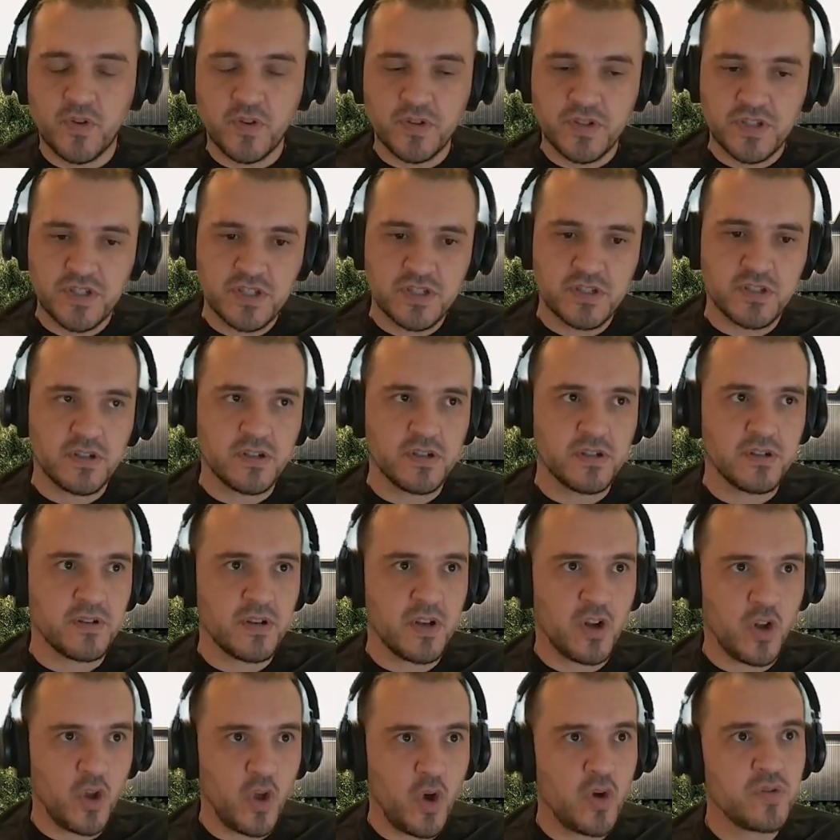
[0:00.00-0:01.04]
for
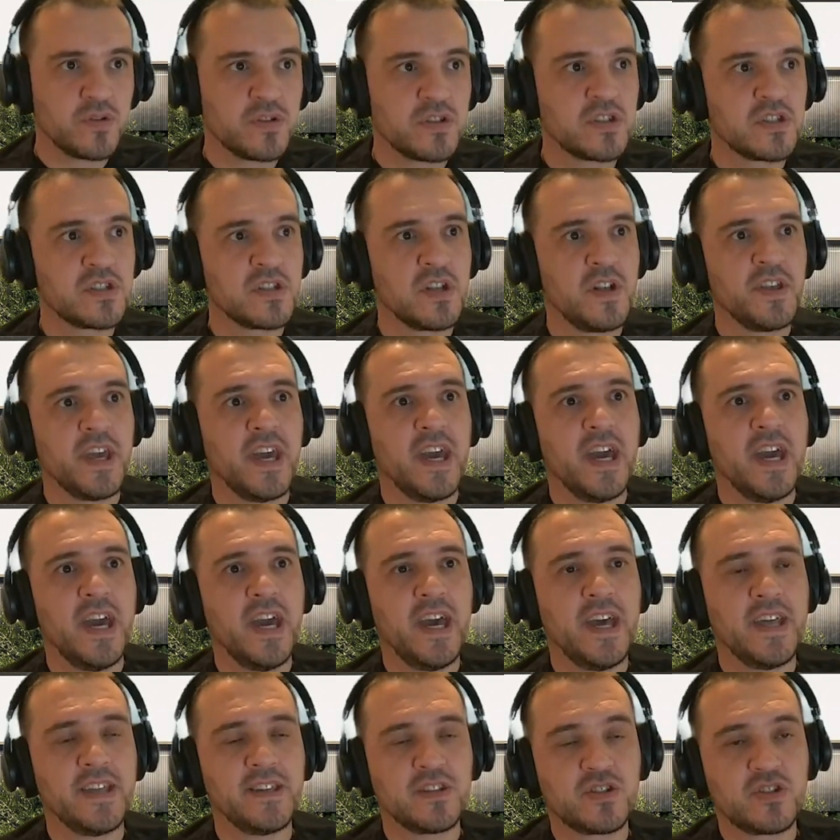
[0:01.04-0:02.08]
uh, loads
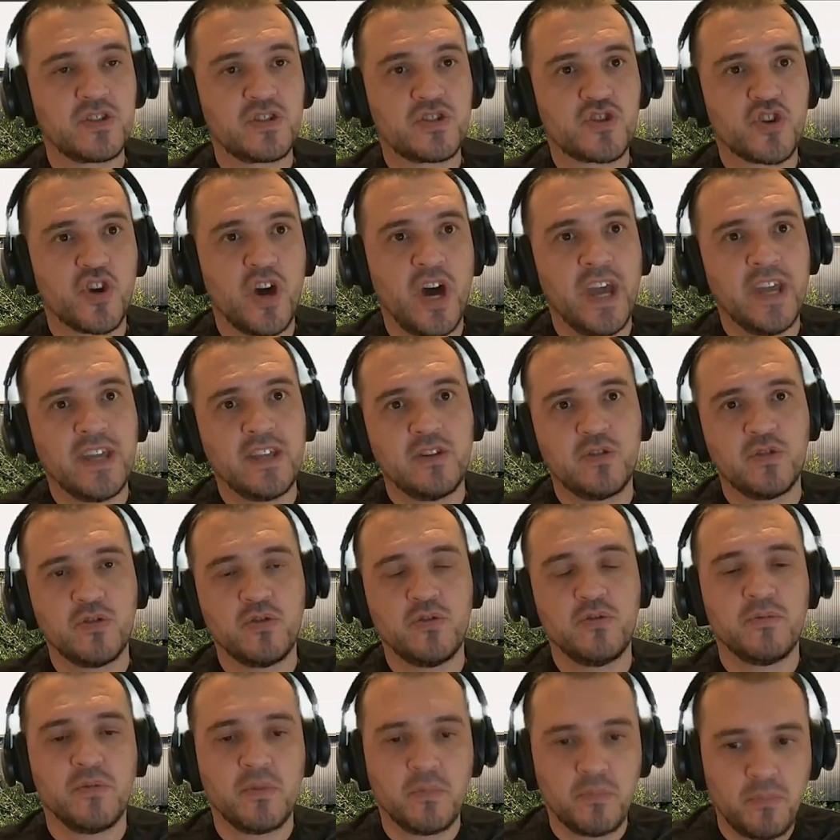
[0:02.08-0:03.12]
and trying
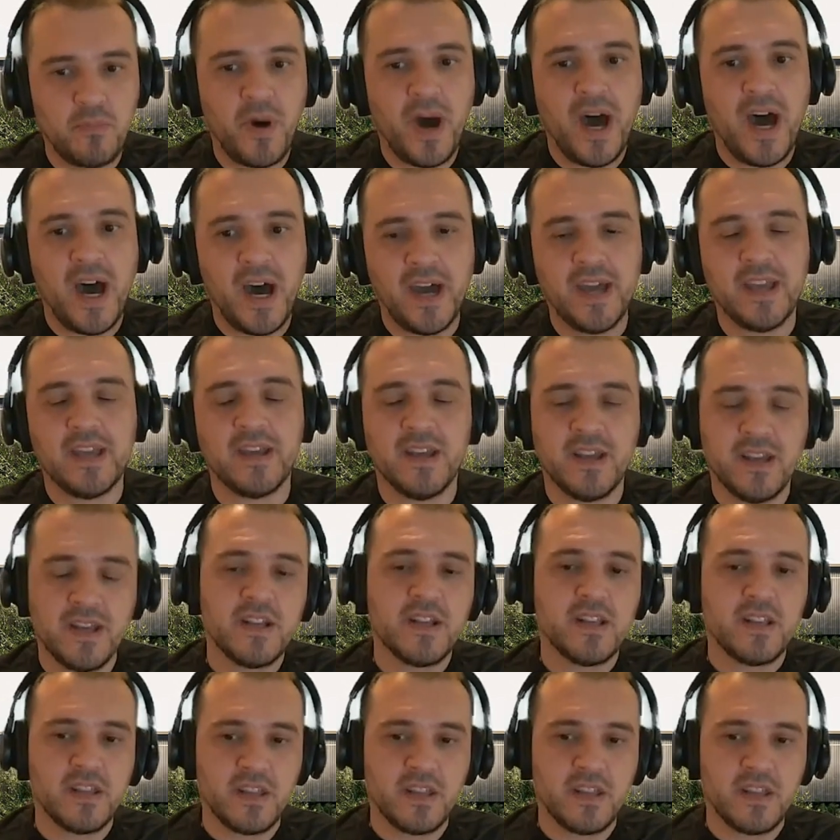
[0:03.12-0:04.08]
to buy